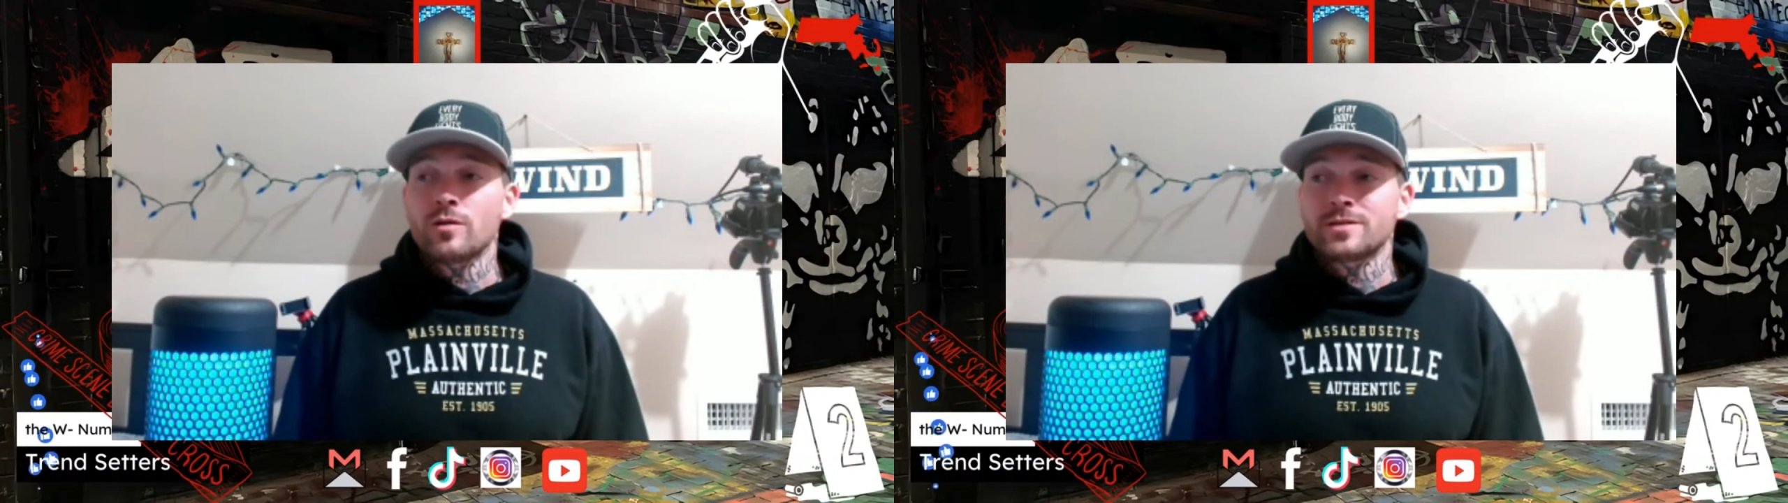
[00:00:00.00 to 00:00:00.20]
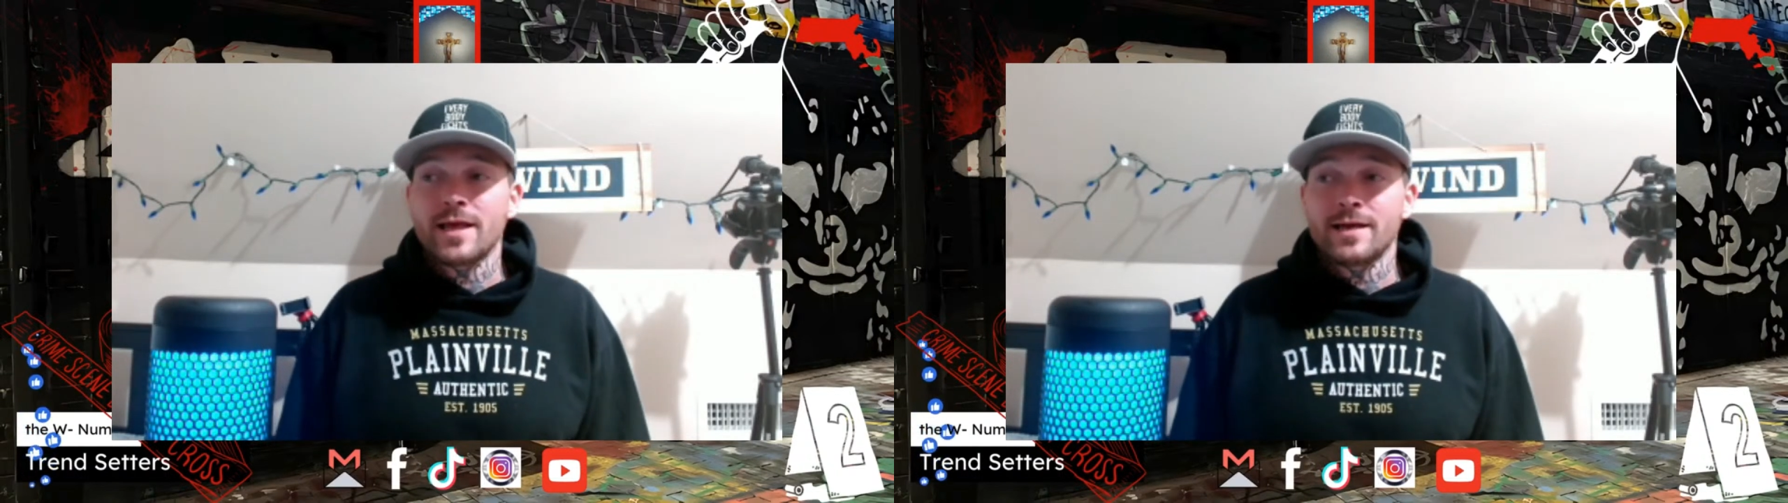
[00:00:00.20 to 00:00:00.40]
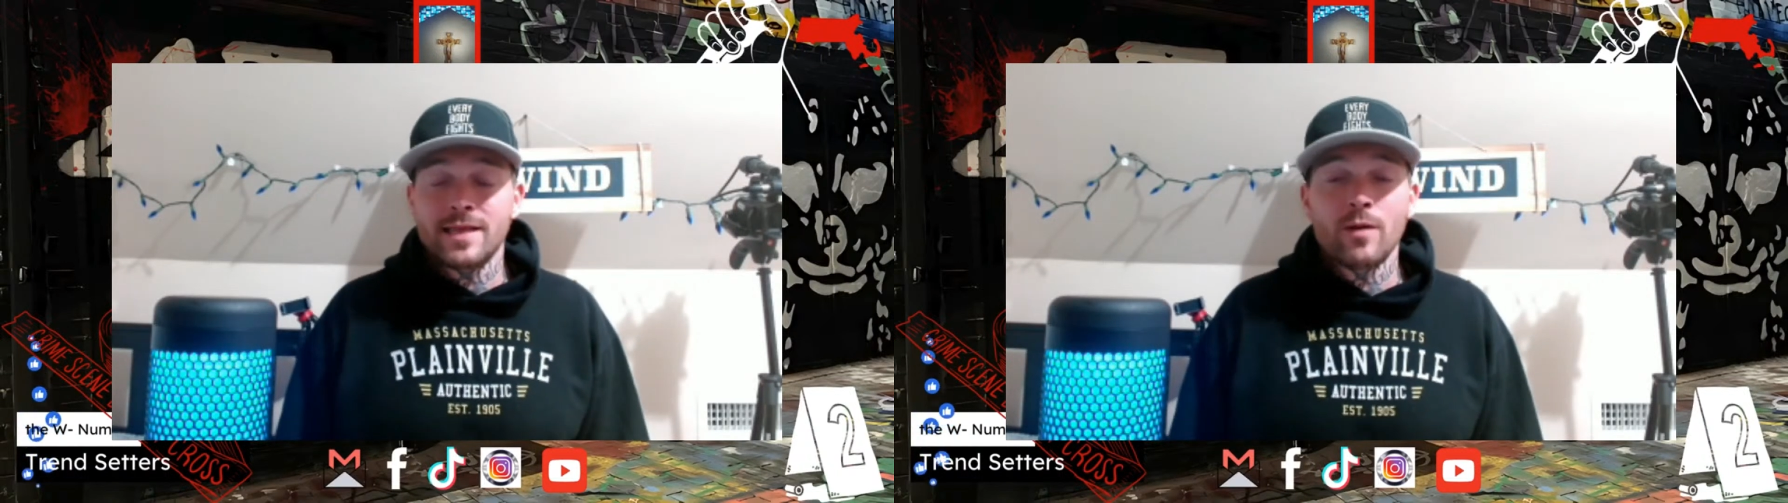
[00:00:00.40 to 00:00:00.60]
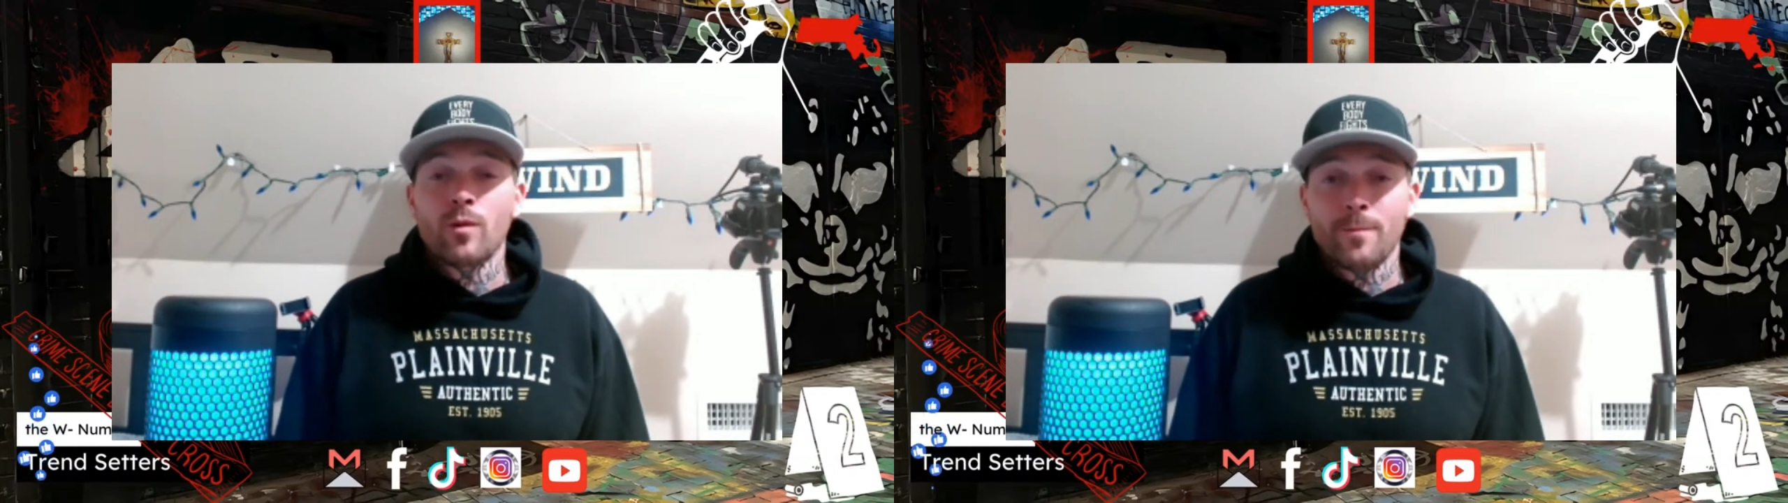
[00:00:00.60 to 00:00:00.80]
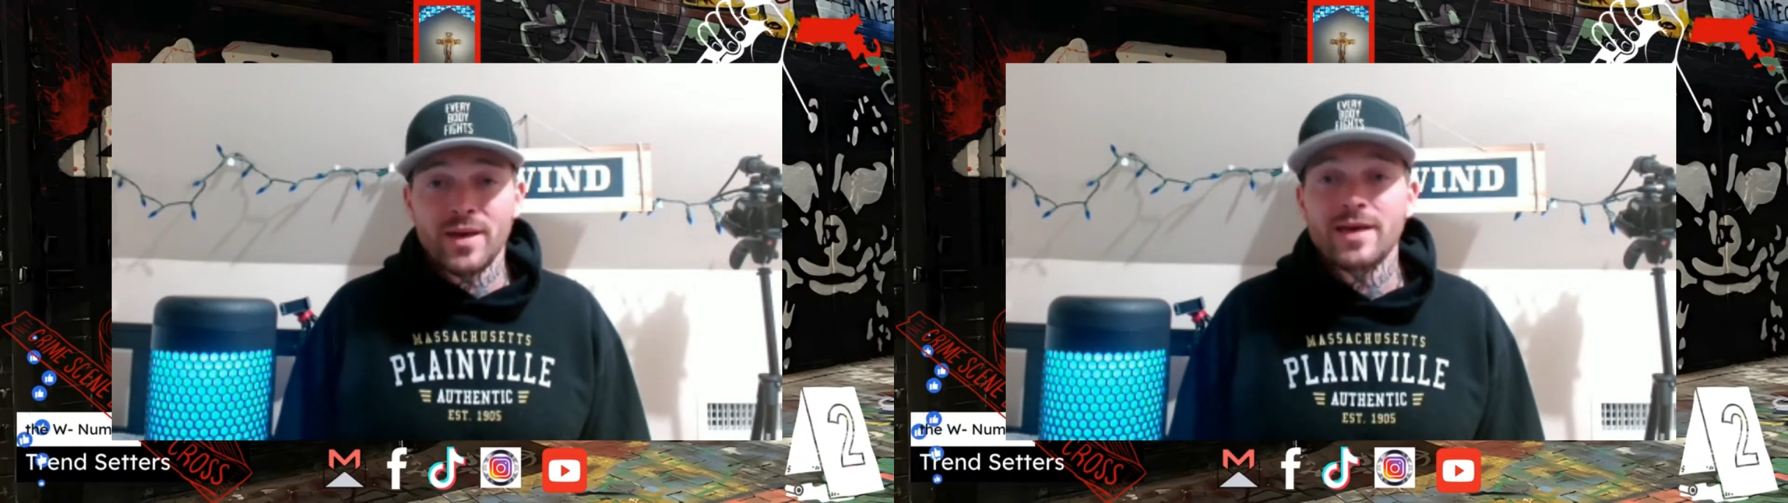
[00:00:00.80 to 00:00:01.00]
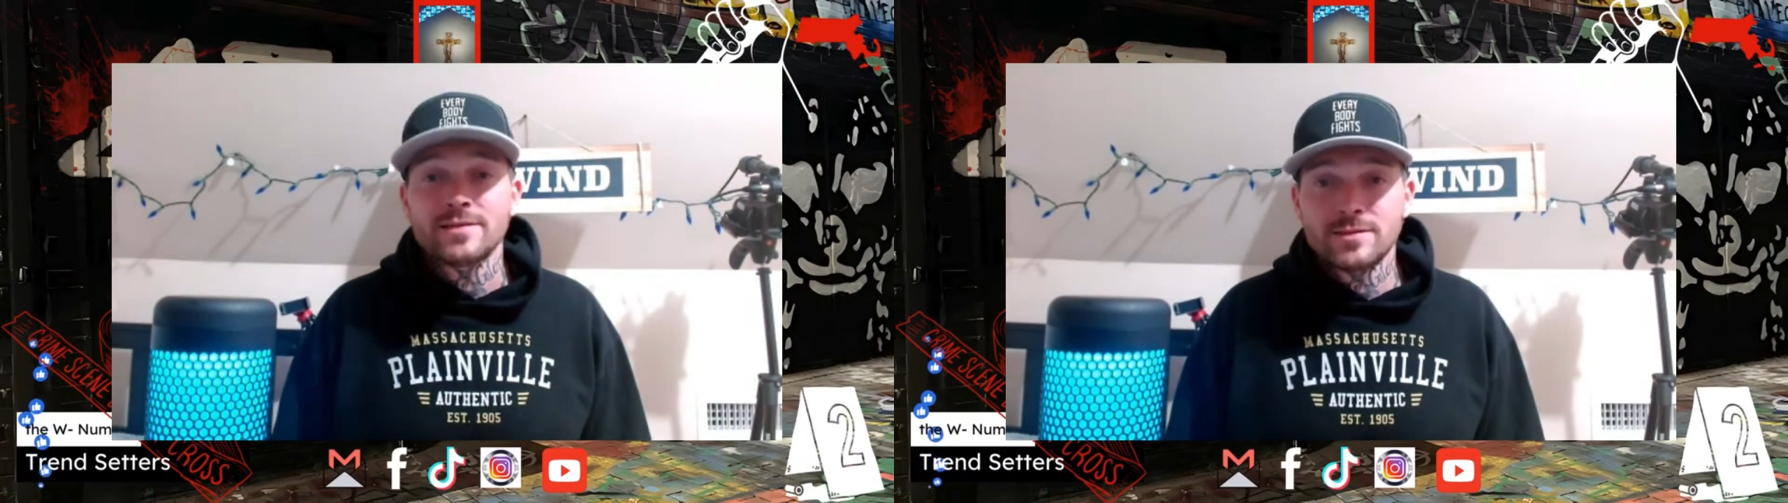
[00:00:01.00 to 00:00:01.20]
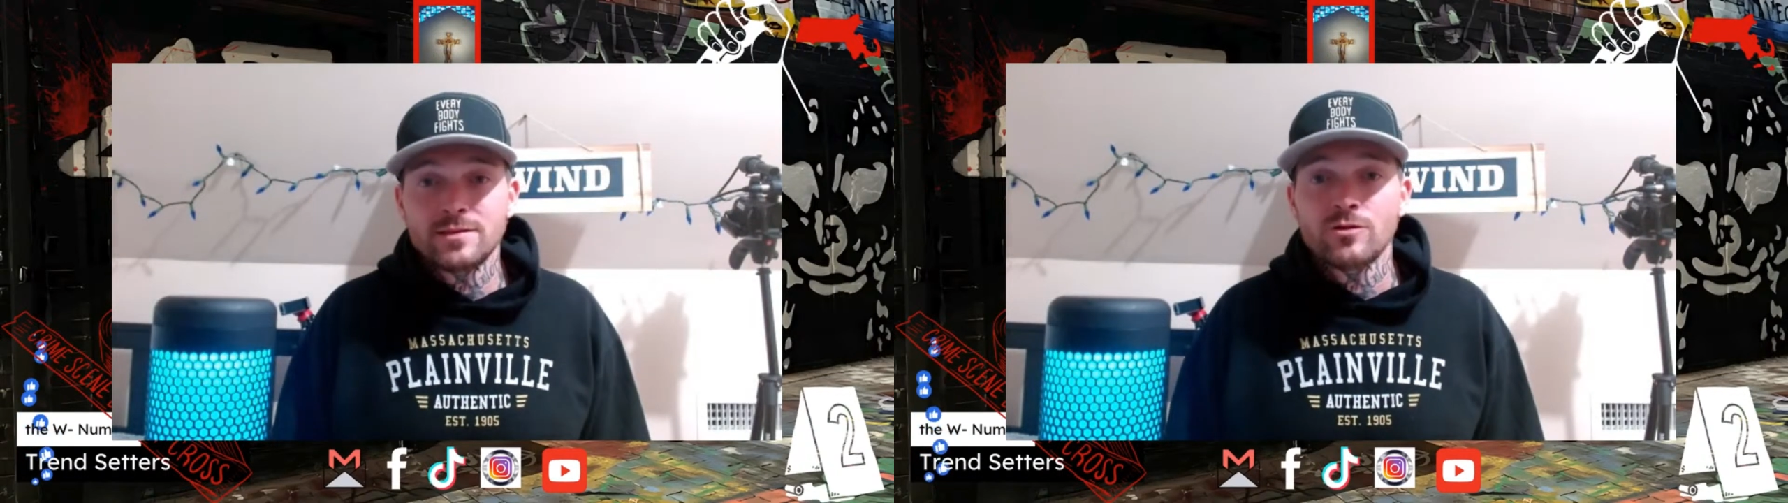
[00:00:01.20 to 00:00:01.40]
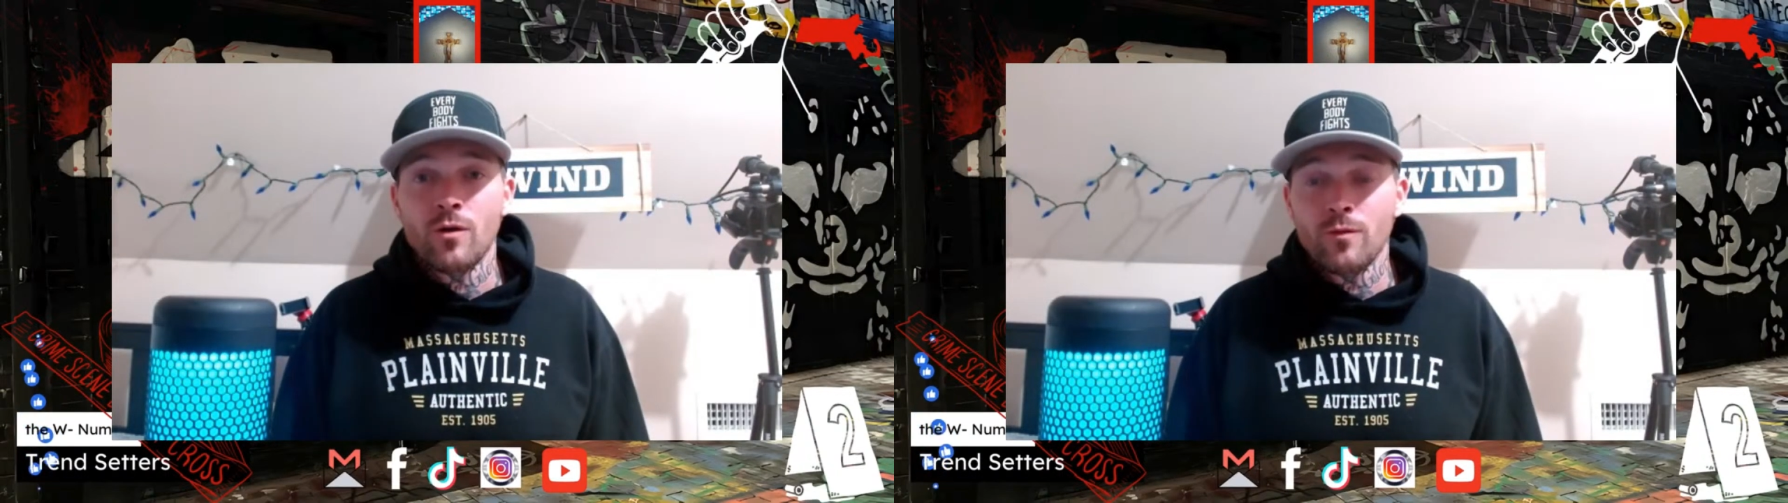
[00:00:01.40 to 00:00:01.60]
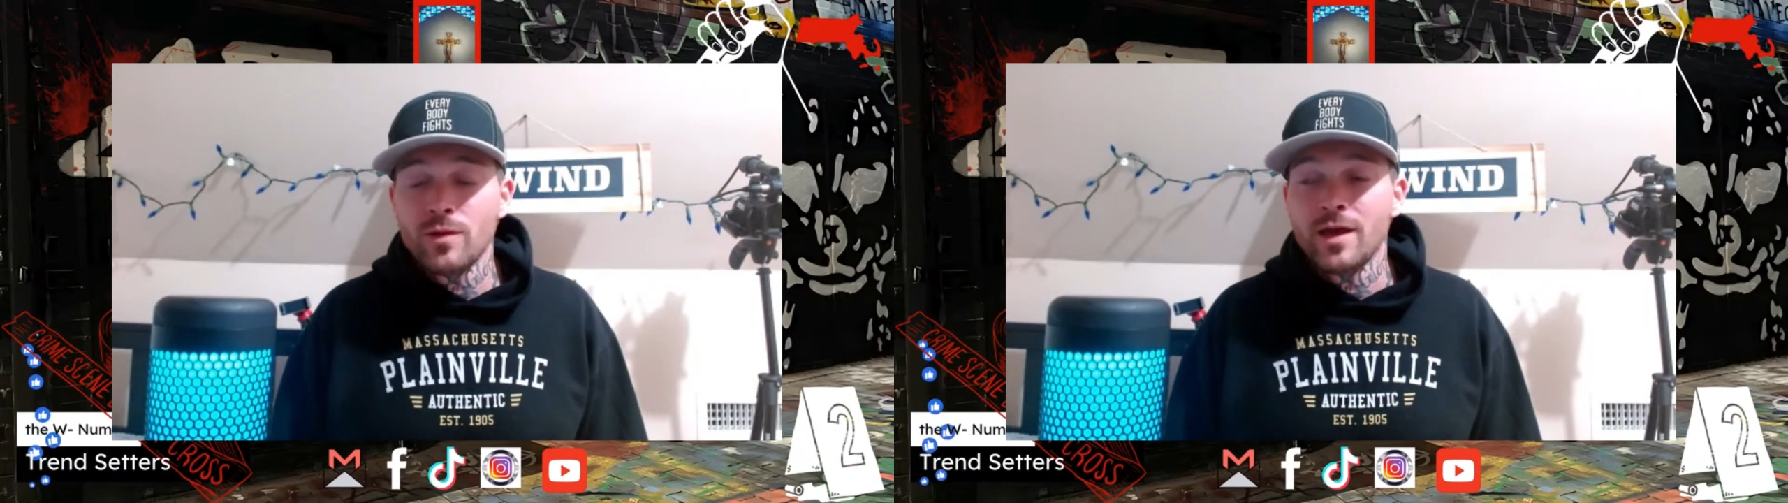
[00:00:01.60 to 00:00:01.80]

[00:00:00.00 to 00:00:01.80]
it's like they were pissed, you know.